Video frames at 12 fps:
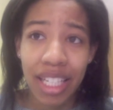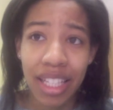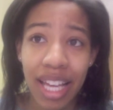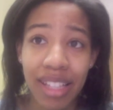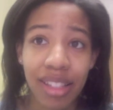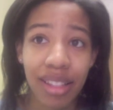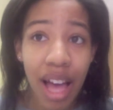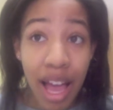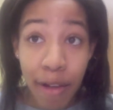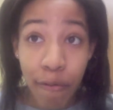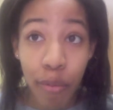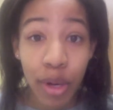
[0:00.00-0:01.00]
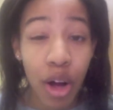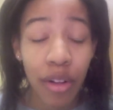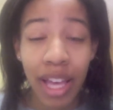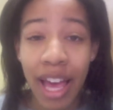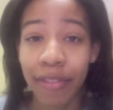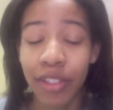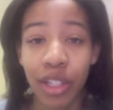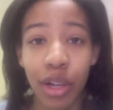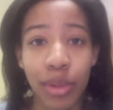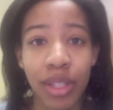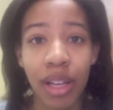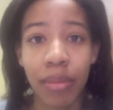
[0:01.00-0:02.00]
That's life. We all have to go
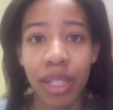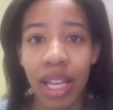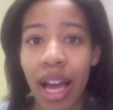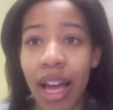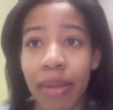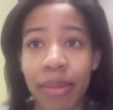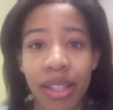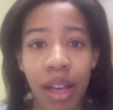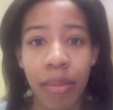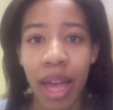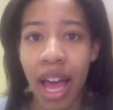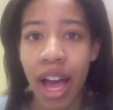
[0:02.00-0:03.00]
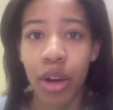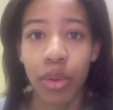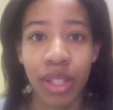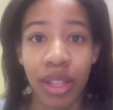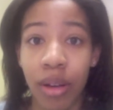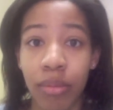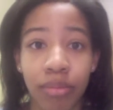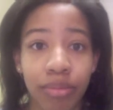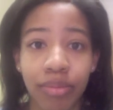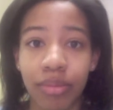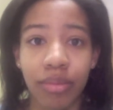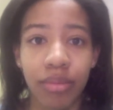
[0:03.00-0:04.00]
sometime, somehow, some
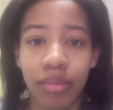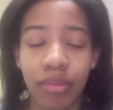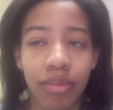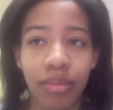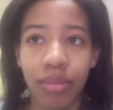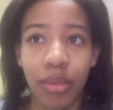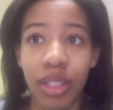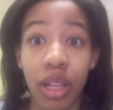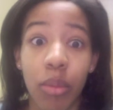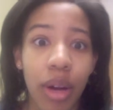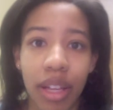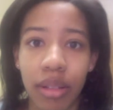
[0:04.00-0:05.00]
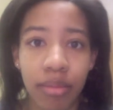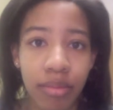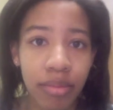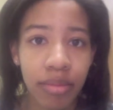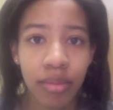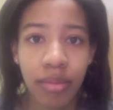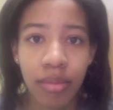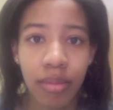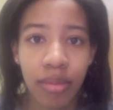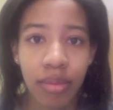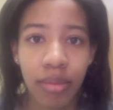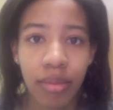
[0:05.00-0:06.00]
way.
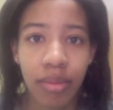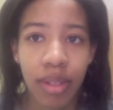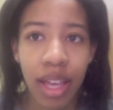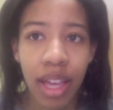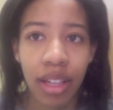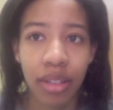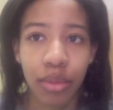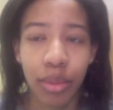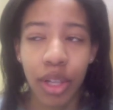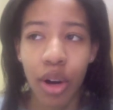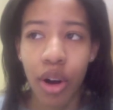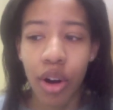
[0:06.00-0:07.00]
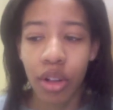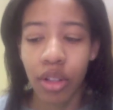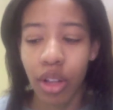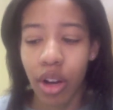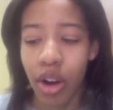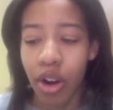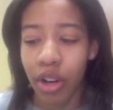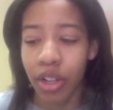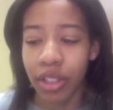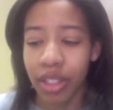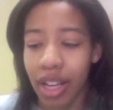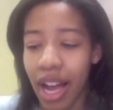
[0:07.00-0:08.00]
And we all
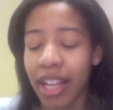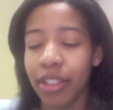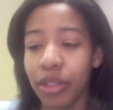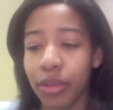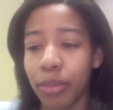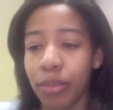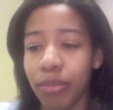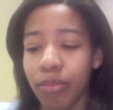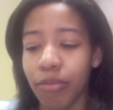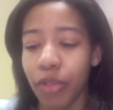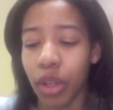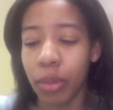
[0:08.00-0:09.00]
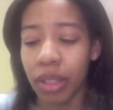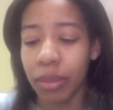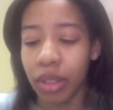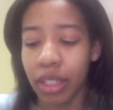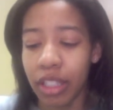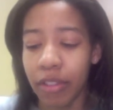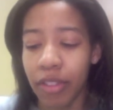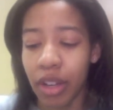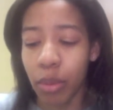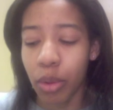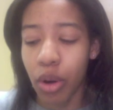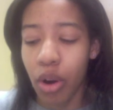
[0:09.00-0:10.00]
are, I do firmly believe
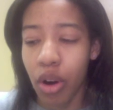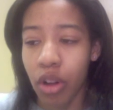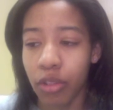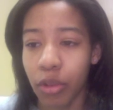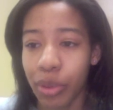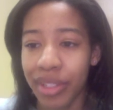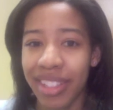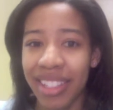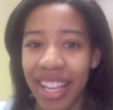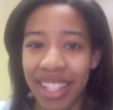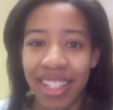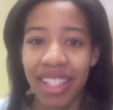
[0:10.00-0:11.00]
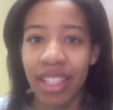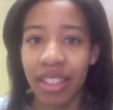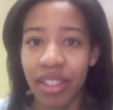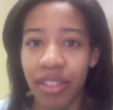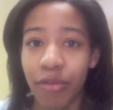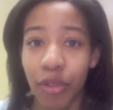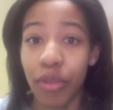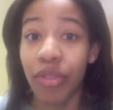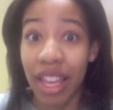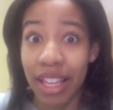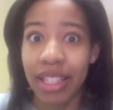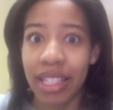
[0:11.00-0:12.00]
that we're all, of course, destined for
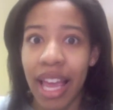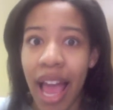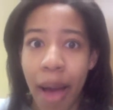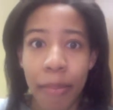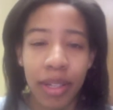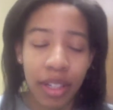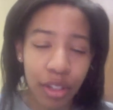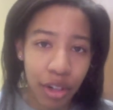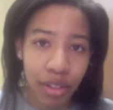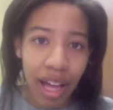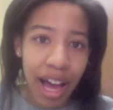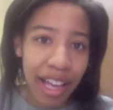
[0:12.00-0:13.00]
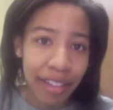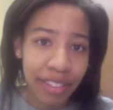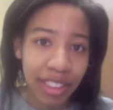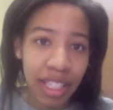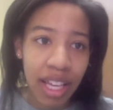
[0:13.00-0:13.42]
things to happen in our lives.